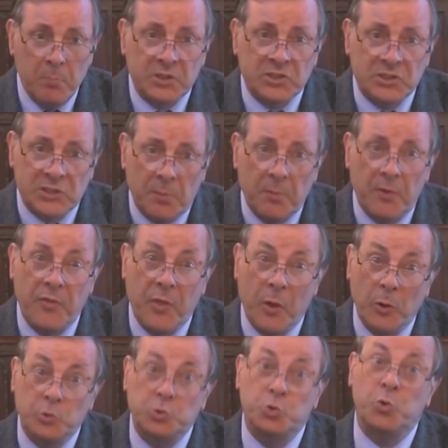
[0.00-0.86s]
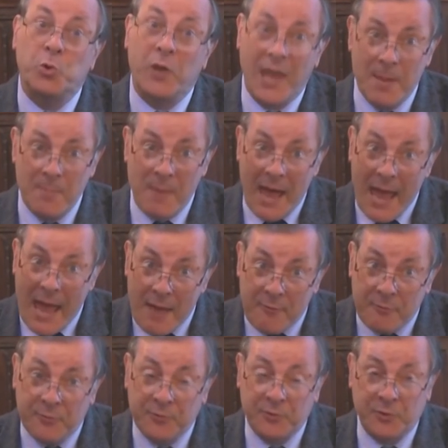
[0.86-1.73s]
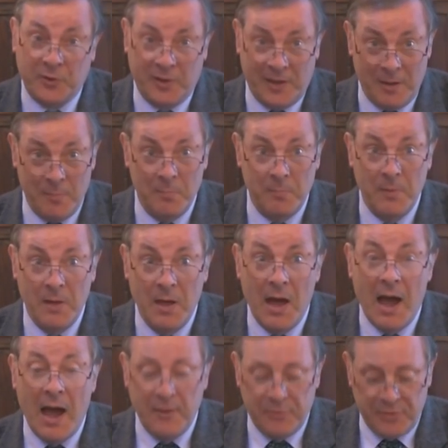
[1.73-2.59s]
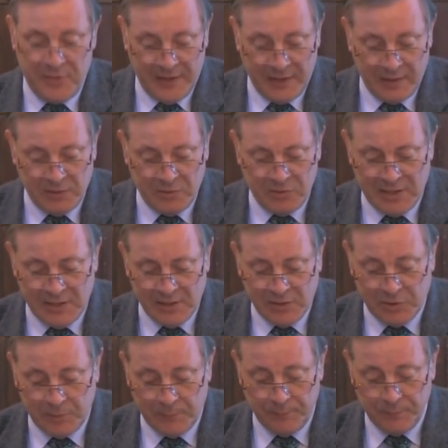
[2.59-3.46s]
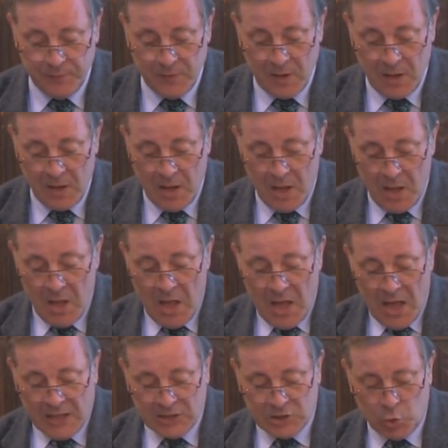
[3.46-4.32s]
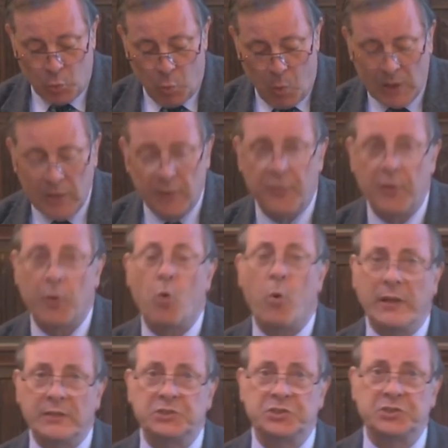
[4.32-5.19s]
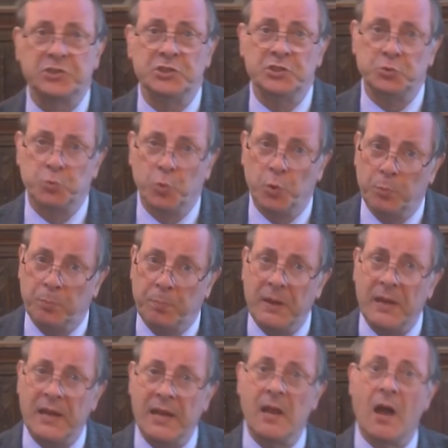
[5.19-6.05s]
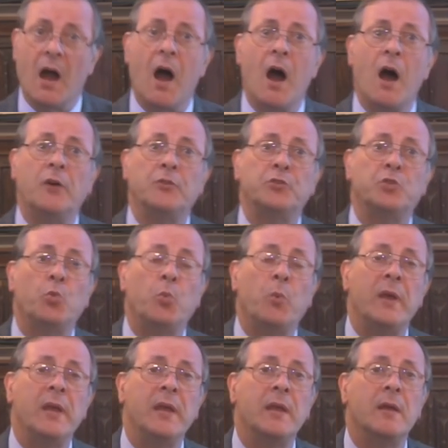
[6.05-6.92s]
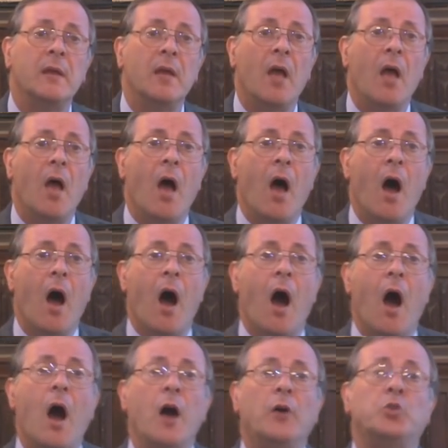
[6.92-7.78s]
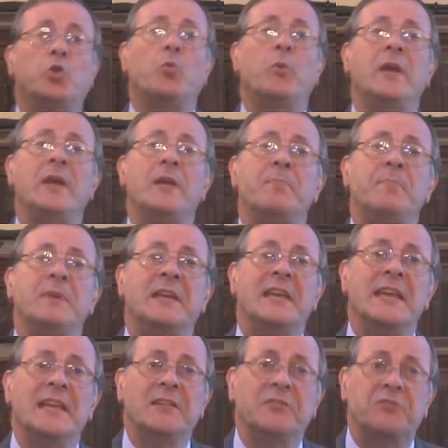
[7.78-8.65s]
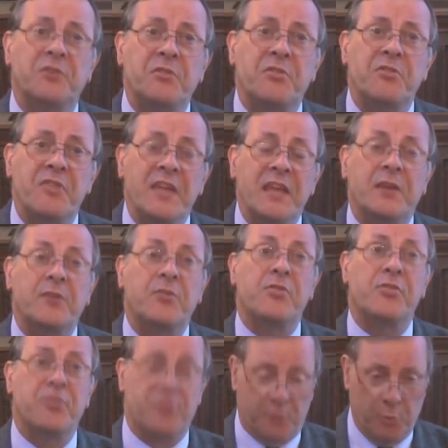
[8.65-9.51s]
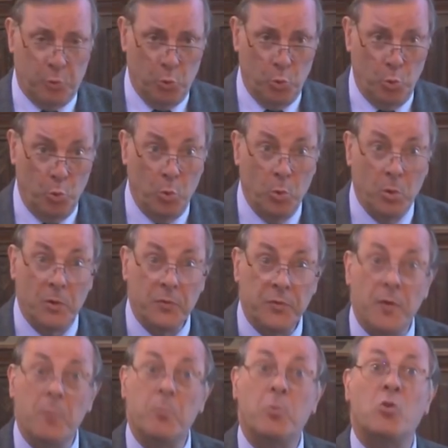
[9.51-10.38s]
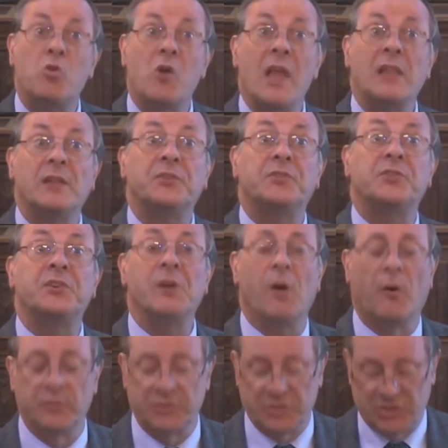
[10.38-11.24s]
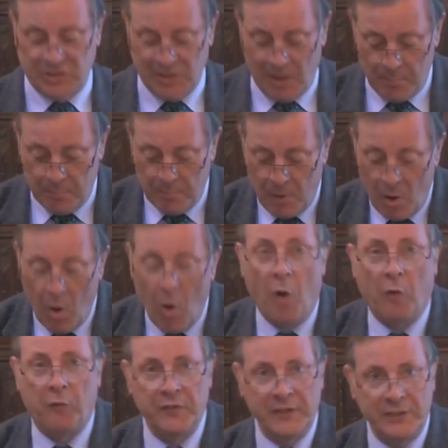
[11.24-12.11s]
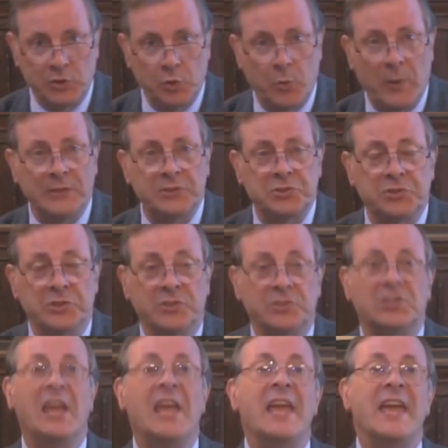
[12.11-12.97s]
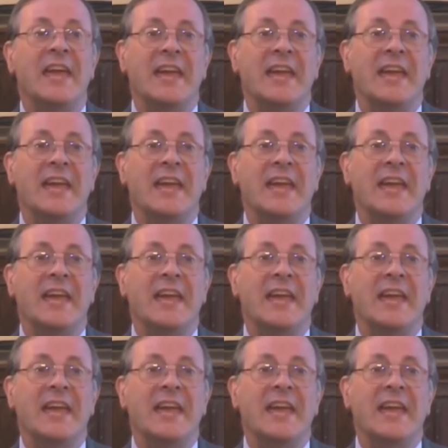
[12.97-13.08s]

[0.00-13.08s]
but some of those who came after him, I think, did. And so one of the questions would be how do we how do we begin to think through the morality of some of these questions?